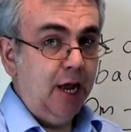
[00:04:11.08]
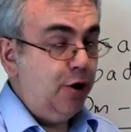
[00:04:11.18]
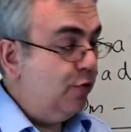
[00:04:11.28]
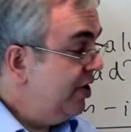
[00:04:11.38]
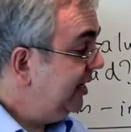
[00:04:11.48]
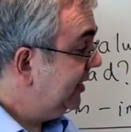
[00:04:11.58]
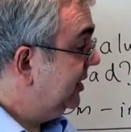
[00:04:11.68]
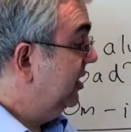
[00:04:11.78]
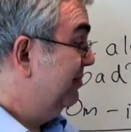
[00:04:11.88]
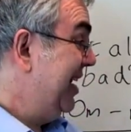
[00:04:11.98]
low
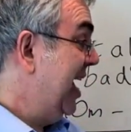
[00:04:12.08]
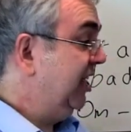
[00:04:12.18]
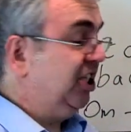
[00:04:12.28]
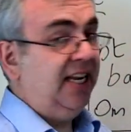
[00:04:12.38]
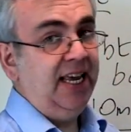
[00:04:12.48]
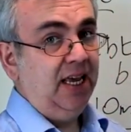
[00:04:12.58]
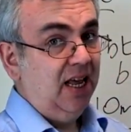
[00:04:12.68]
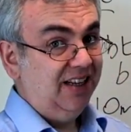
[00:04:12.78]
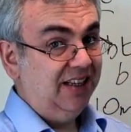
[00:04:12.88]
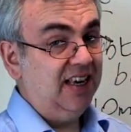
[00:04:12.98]
risk, but actually
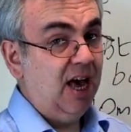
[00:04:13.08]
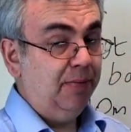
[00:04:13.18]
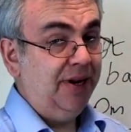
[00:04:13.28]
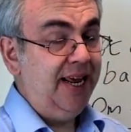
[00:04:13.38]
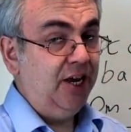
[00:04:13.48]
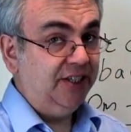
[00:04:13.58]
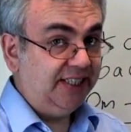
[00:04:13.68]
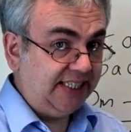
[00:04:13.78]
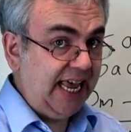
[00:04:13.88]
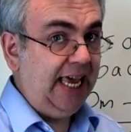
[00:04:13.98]
the company could
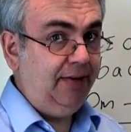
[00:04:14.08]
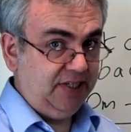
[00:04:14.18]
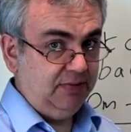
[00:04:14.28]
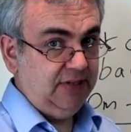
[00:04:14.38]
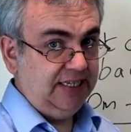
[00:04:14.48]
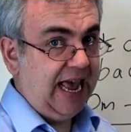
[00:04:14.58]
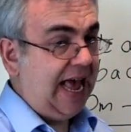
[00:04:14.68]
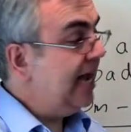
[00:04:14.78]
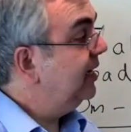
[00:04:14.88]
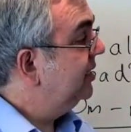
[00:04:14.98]
save some
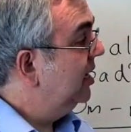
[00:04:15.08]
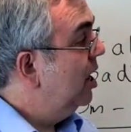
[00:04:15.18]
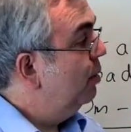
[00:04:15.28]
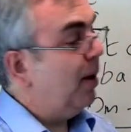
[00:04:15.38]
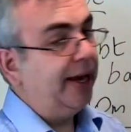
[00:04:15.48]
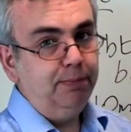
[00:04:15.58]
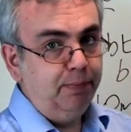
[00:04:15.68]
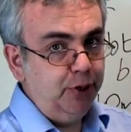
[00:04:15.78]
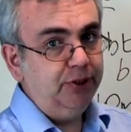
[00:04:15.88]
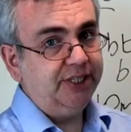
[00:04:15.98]
tax by
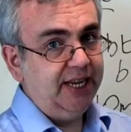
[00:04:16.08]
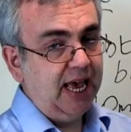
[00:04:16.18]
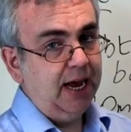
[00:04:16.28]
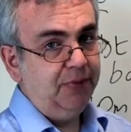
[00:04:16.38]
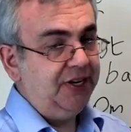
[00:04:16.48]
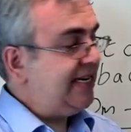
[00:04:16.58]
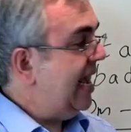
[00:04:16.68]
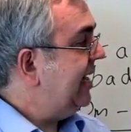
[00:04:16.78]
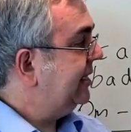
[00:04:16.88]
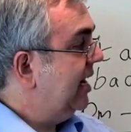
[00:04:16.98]
boosting up the
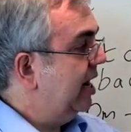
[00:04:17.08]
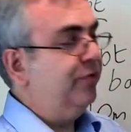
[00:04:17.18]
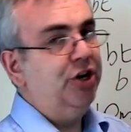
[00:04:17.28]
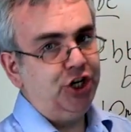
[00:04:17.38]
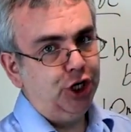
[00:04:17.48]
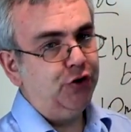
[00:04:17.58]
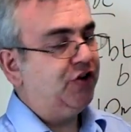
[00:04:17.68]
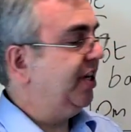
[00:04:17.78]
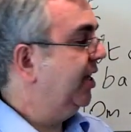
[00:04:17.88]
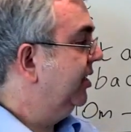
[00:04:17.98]
debt and
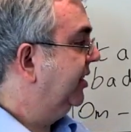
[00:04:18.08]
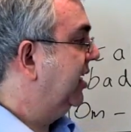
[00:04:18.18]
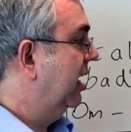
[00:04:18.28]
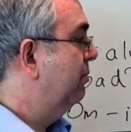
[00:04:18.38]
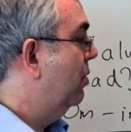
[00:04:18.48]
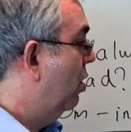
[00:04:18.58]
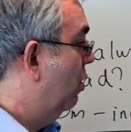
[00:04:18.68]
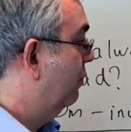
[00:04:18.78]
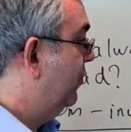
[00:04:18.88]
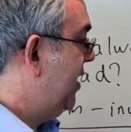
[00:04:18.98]
reducing some
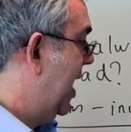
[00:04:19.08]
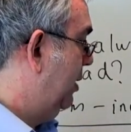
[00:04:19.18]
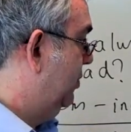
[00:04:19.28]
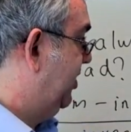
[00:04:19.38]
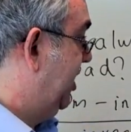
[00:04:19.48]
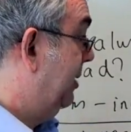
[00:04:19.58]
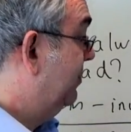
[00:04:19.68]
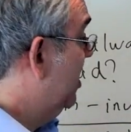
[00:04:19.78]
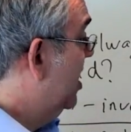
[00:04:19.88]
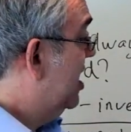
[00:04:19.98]
of the equity.